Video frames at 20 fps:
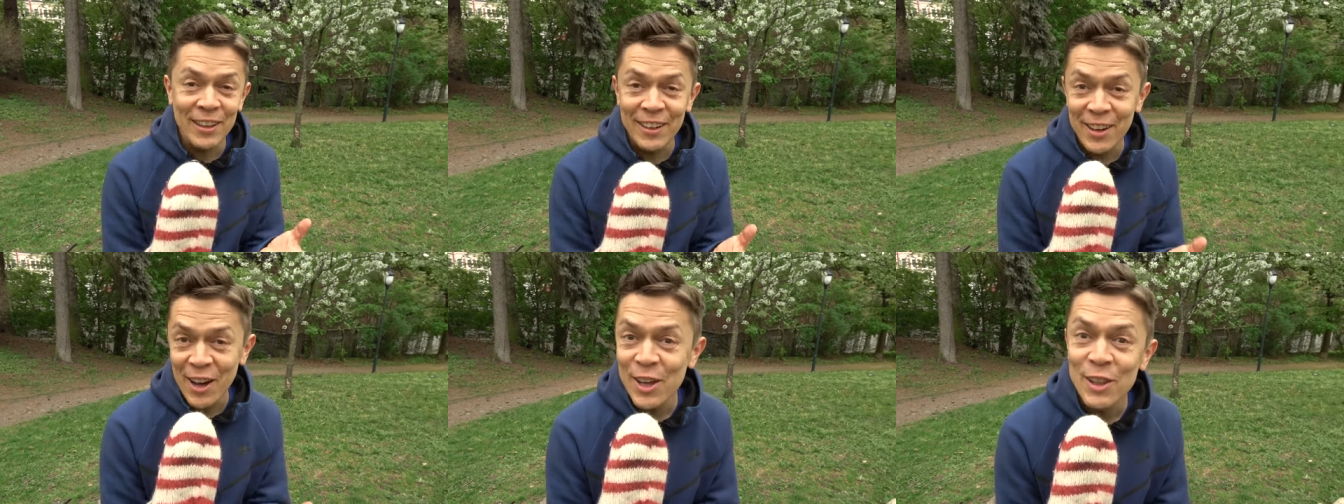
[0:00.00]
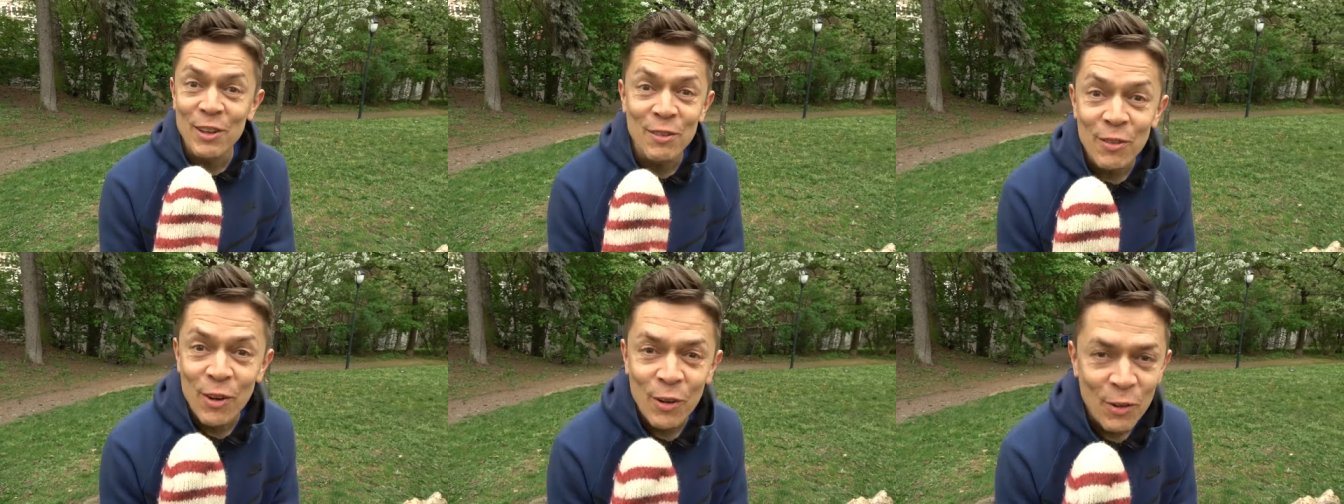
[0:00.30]

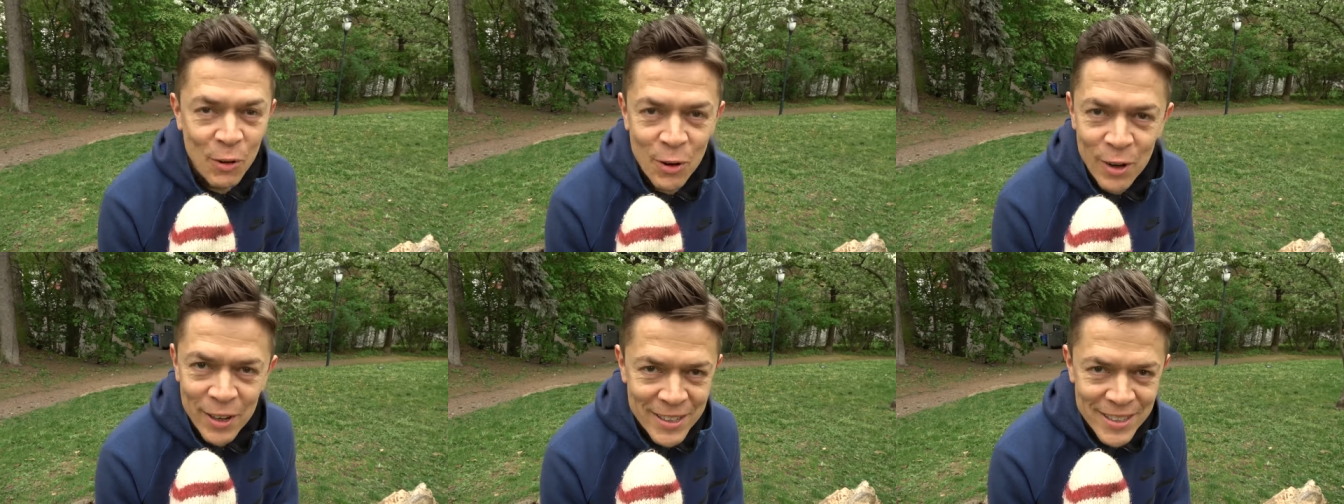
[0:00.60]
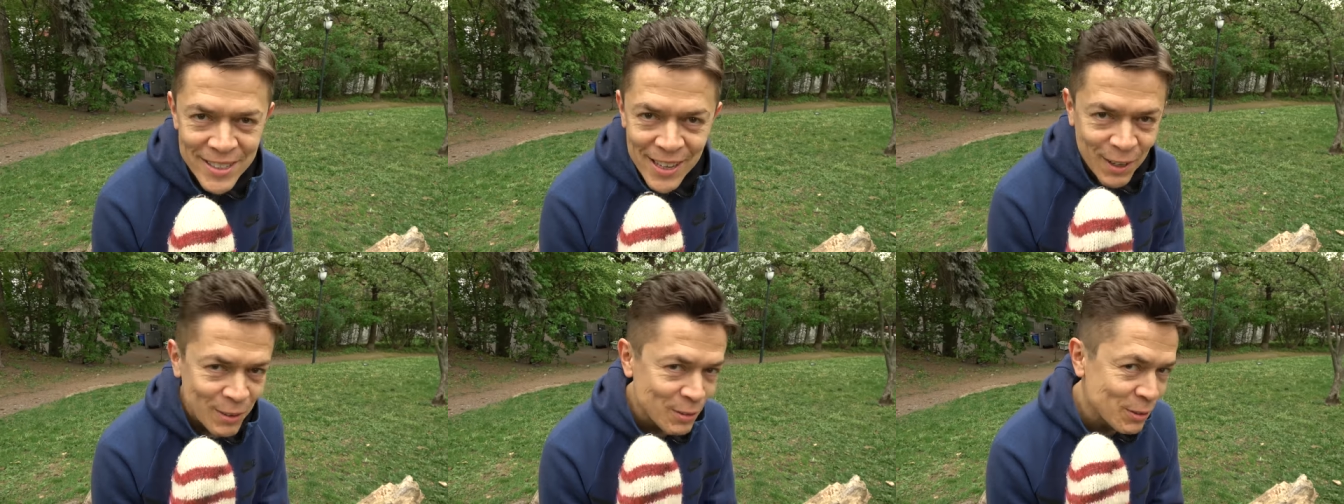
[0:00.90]
Kind of a horny
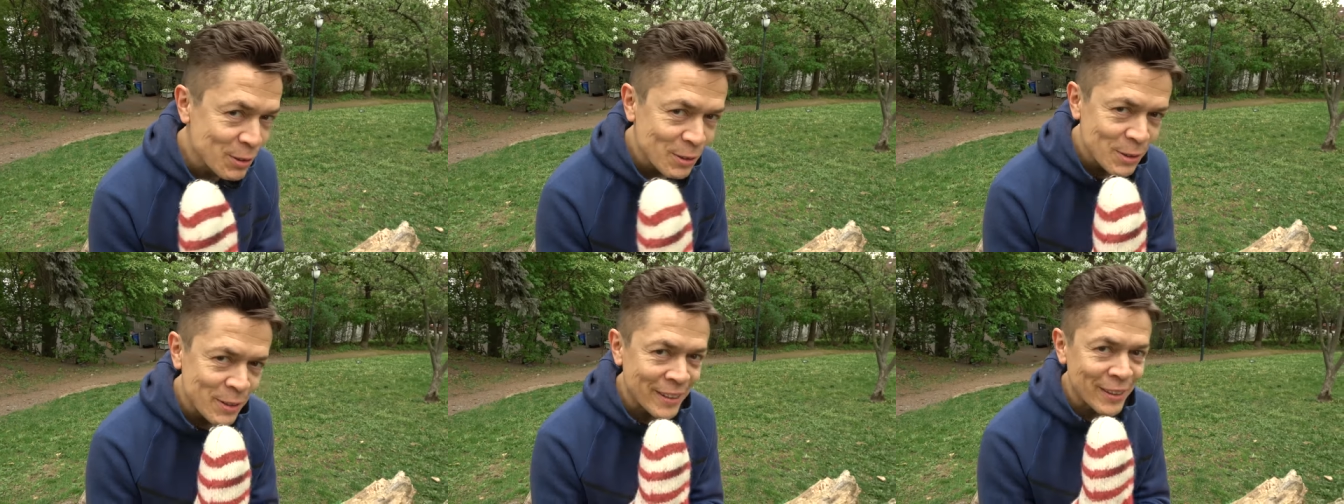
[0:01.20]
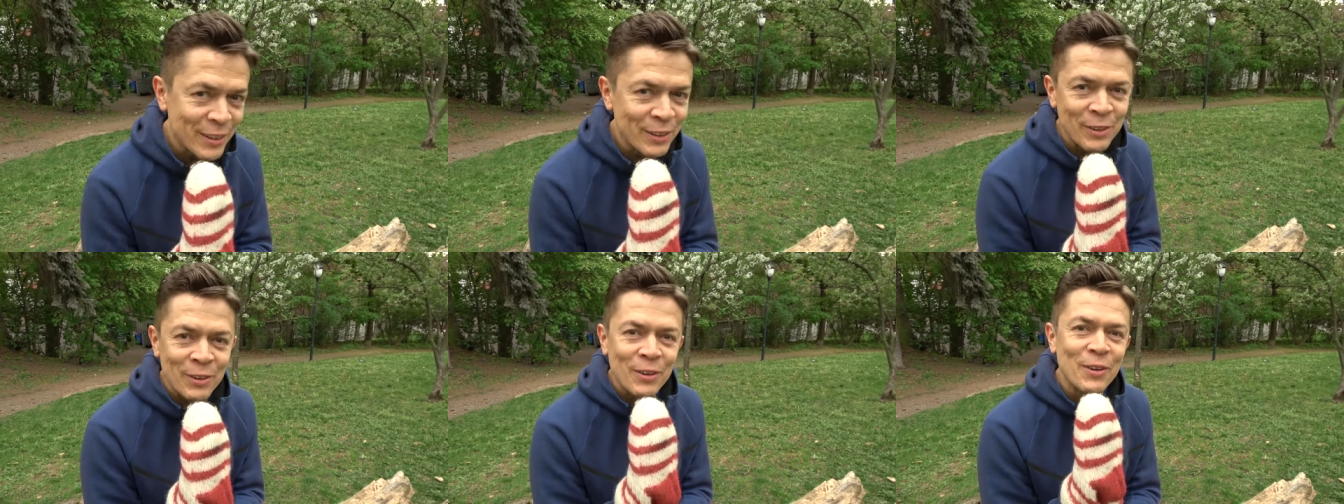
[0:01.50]
sound too
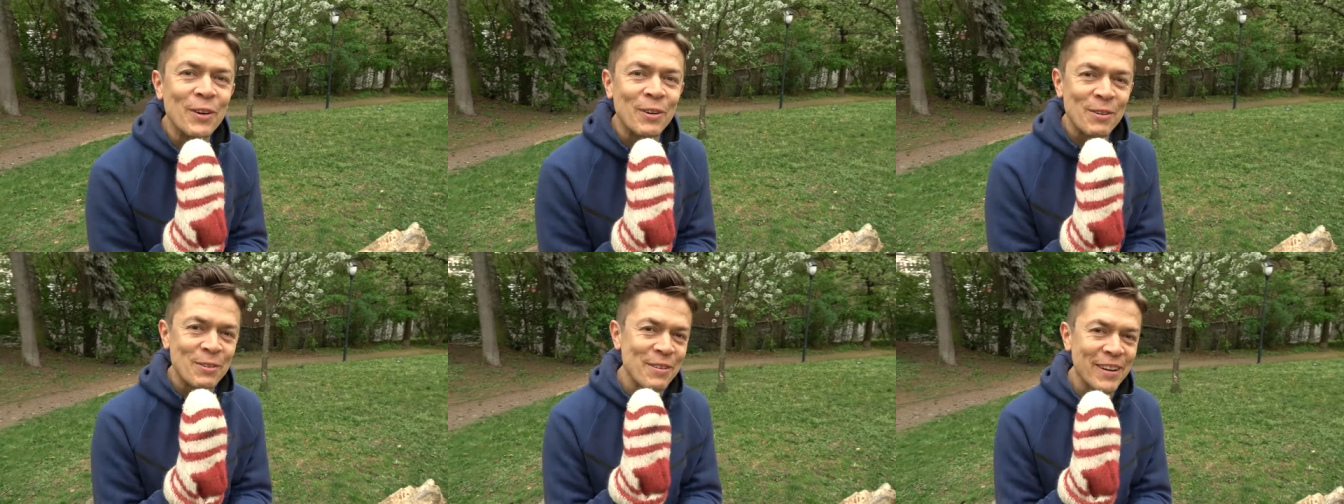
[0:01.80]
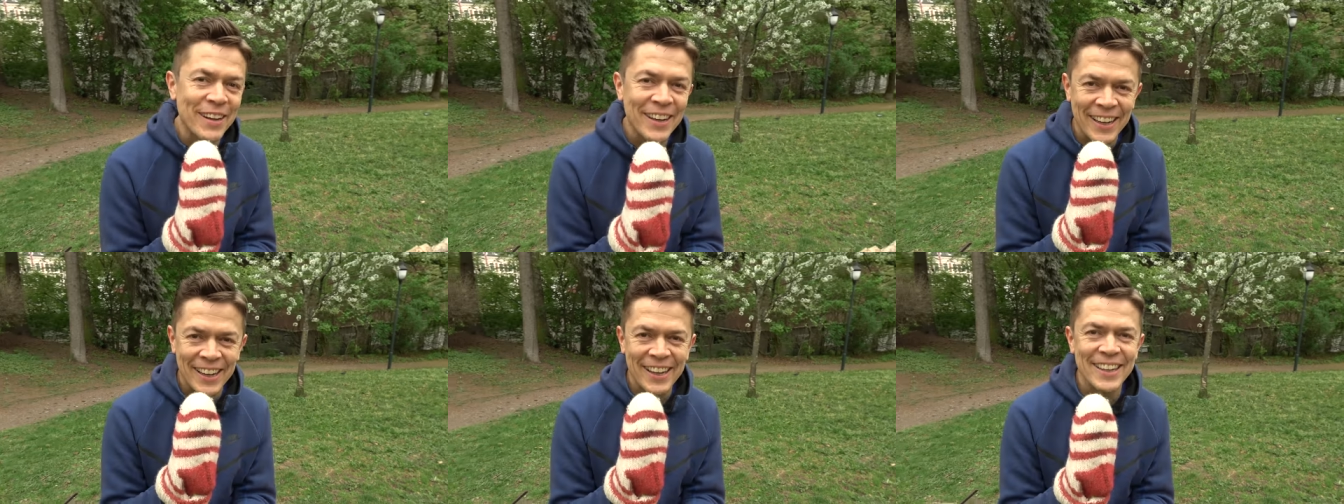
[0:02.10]
in
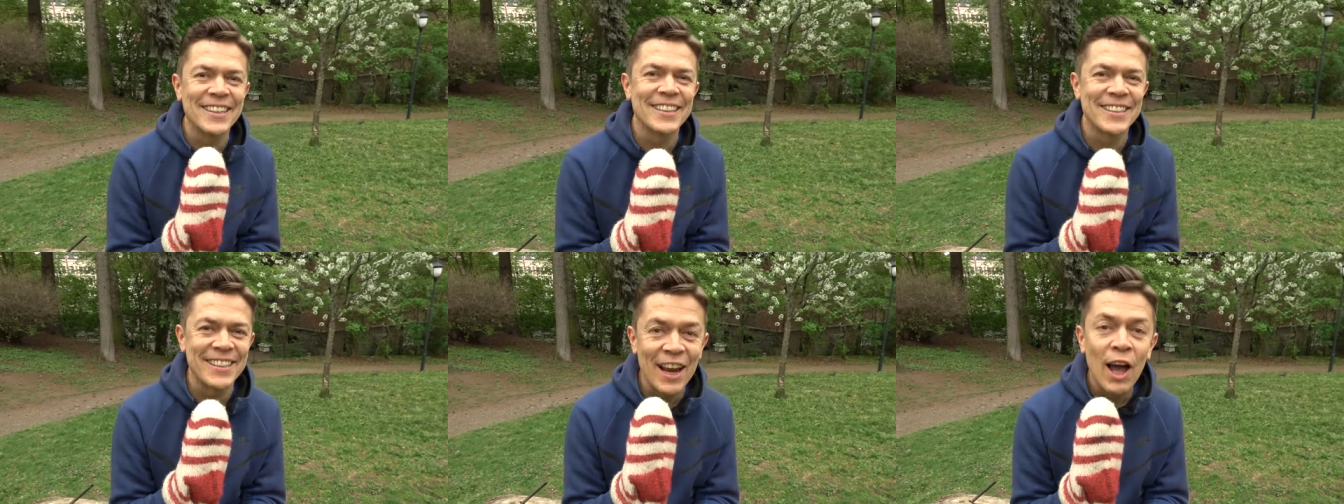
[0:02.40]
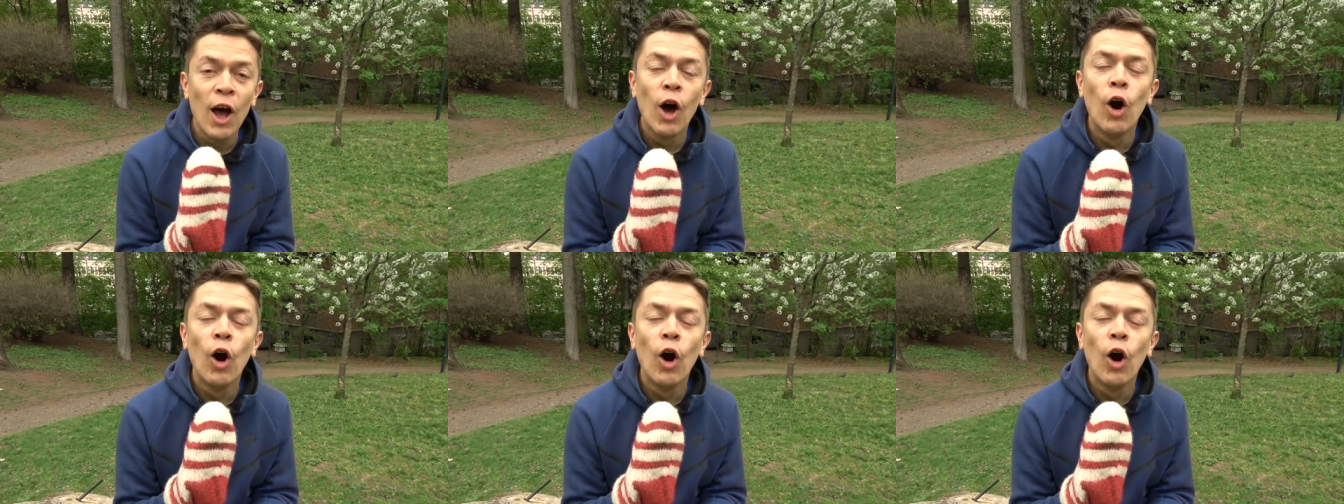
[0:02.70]
Norway, actually.